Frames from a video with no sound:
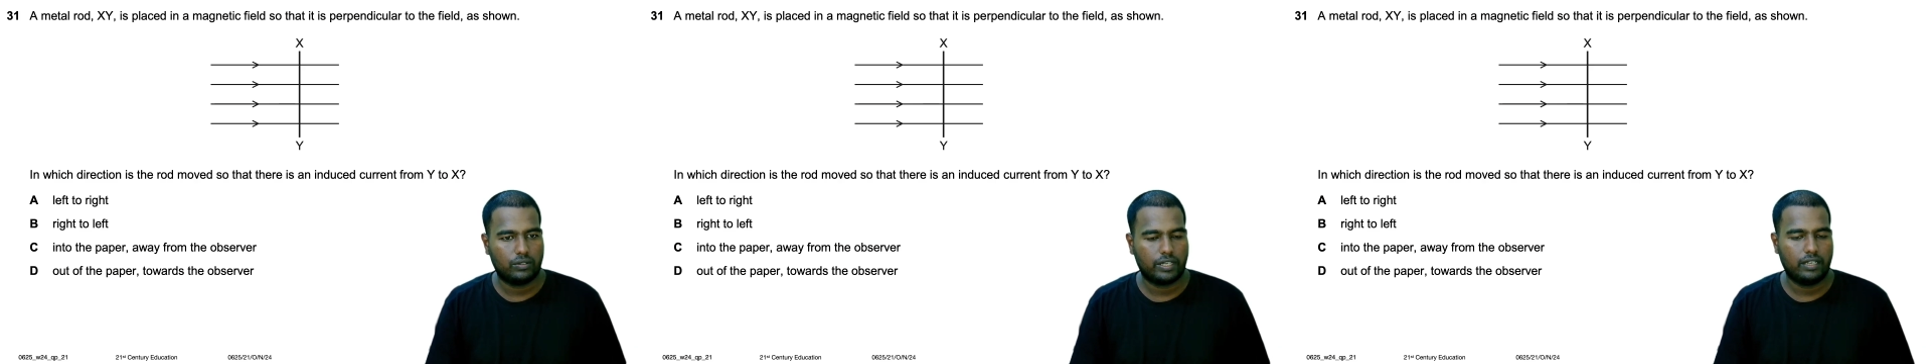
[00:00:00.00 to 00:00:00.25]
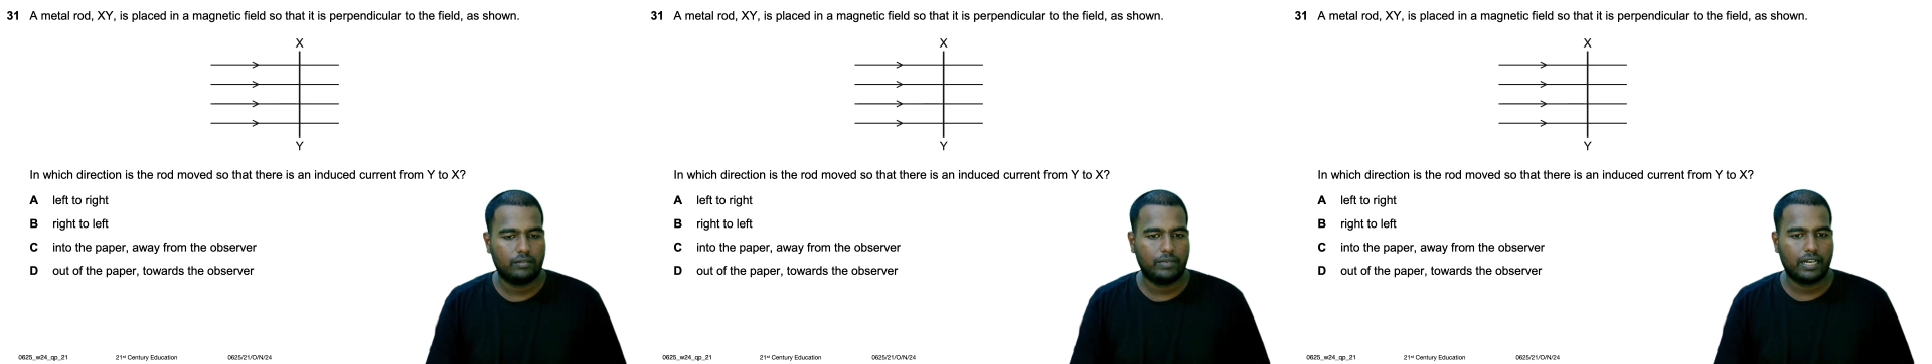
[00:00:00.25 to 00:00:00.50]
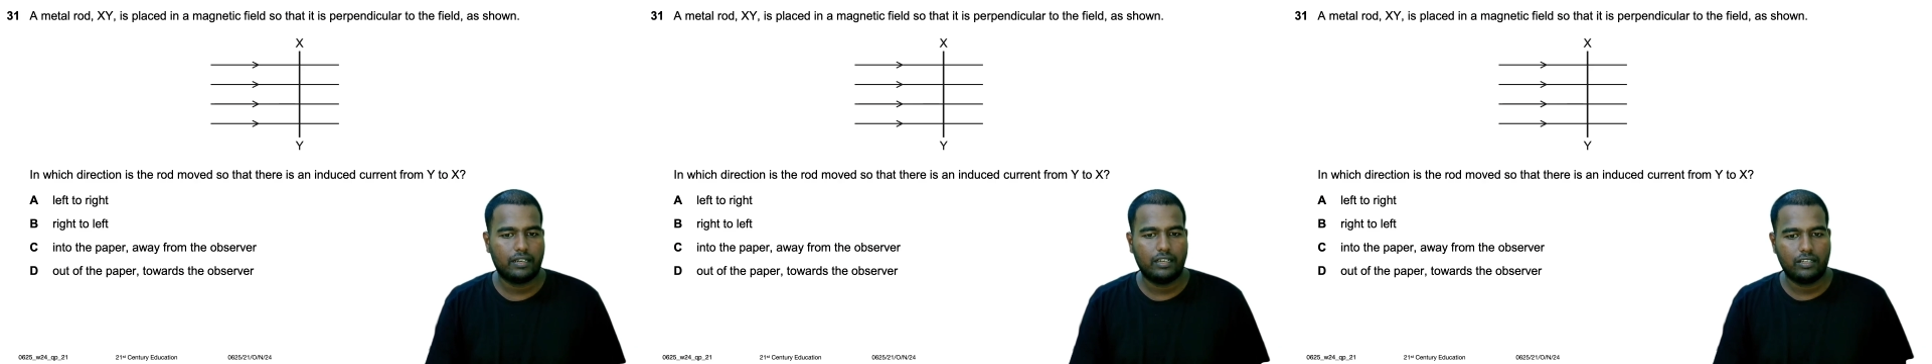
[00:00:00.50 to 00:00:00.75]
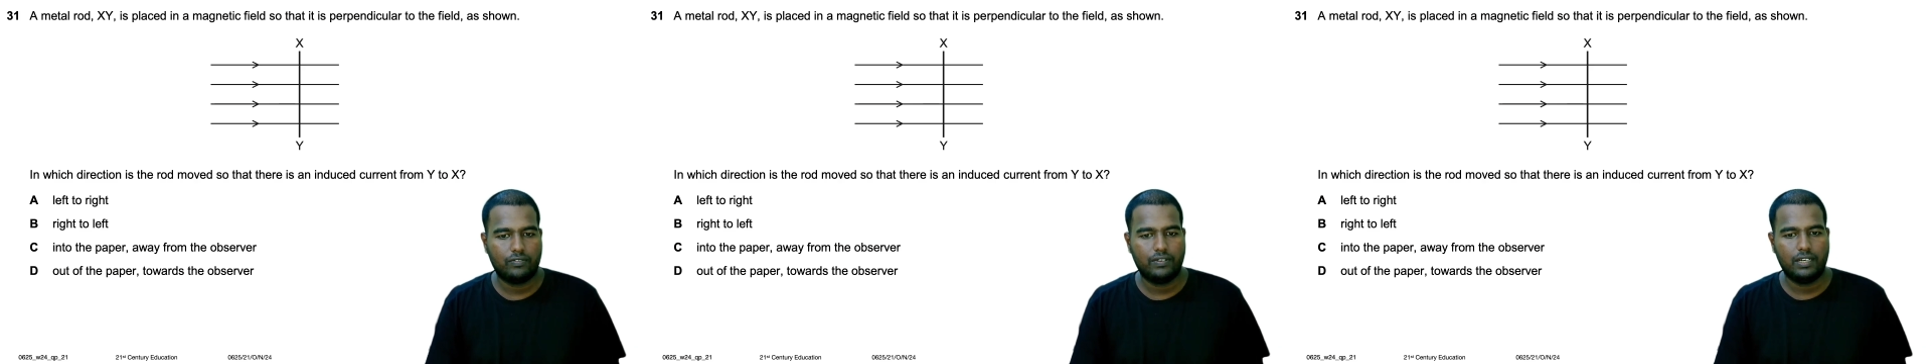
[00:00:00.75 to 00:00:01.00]
Okay,
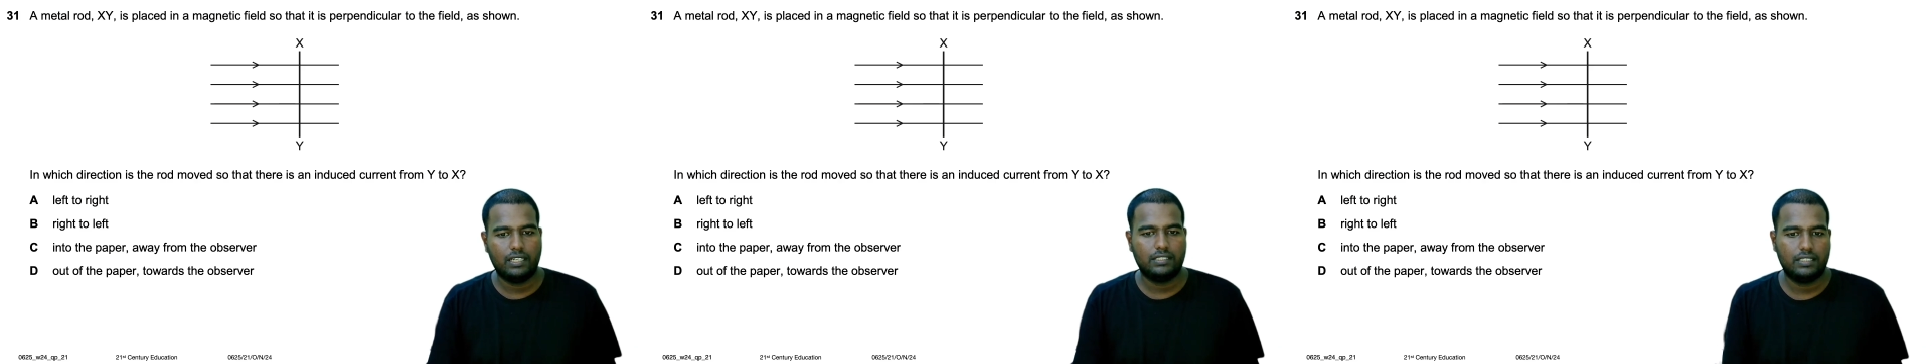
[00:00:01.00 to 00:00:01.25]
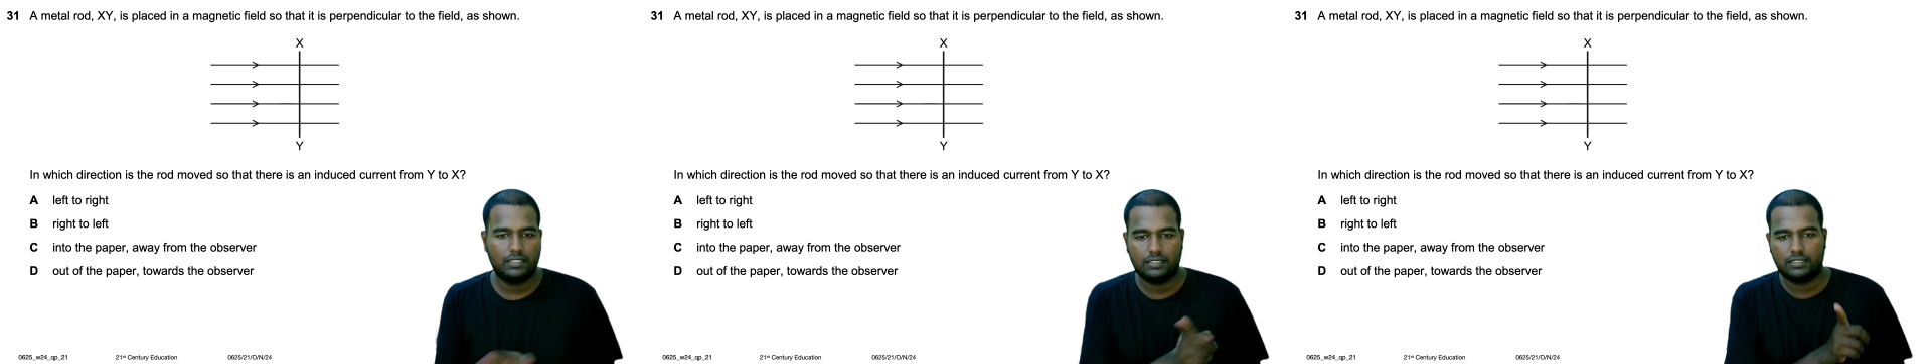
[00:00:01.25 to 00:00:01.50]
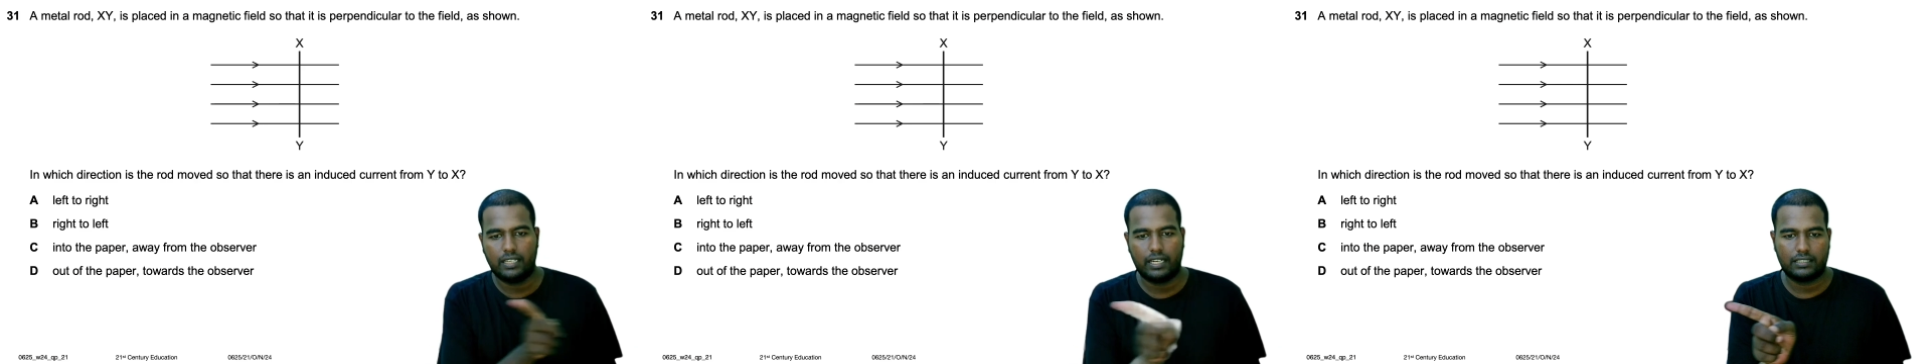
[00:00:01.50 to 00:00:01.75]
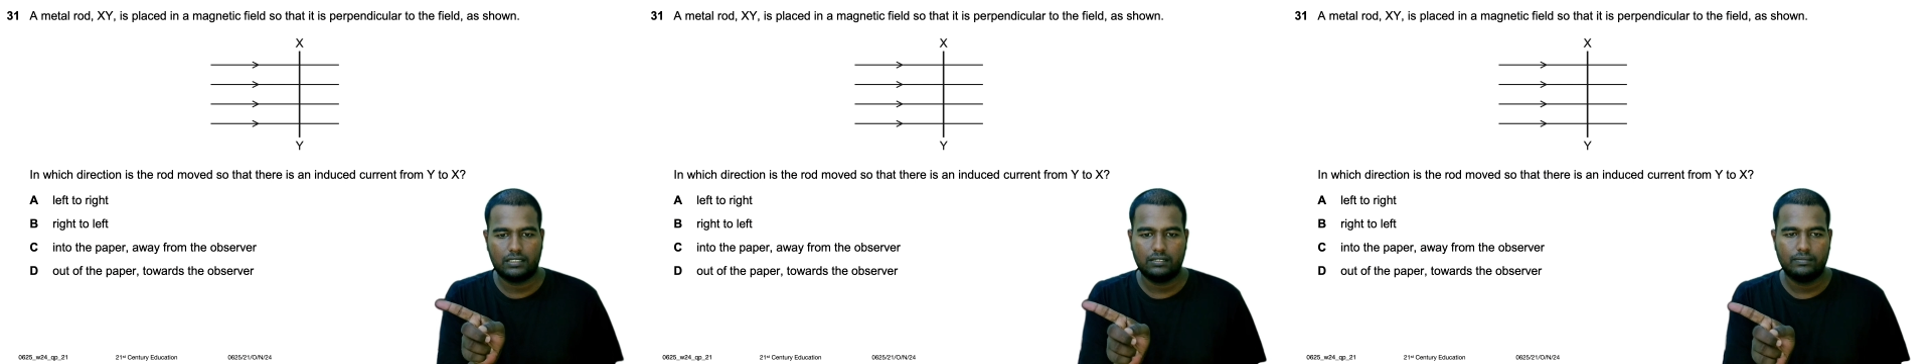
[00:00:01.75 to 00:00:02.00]
magnetic field is in this
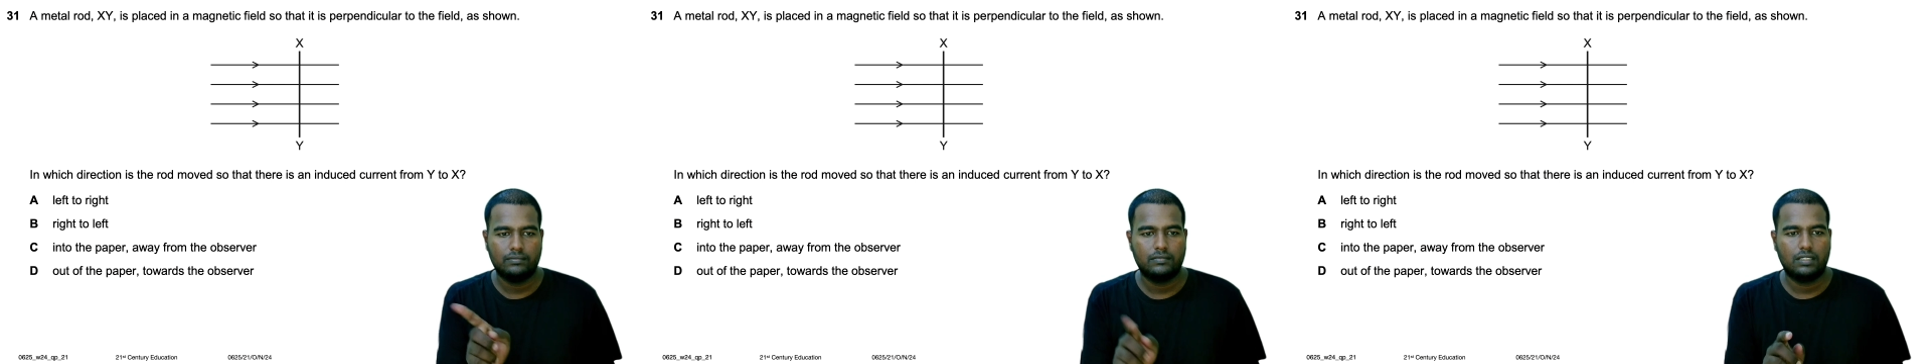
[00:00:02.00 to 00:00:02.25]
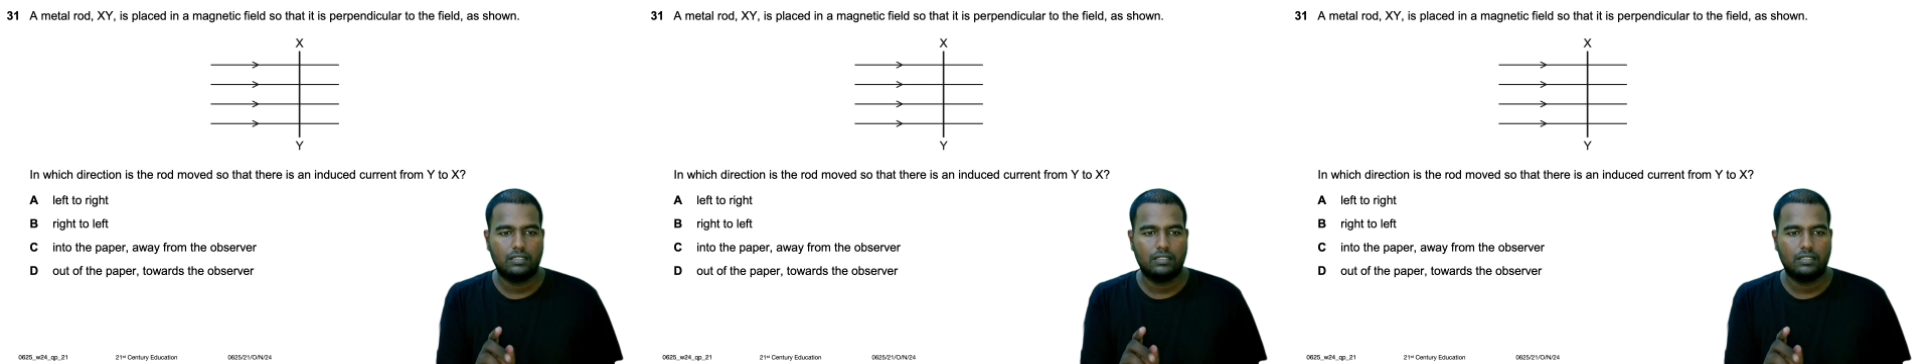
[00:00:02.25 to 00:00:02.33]
direction,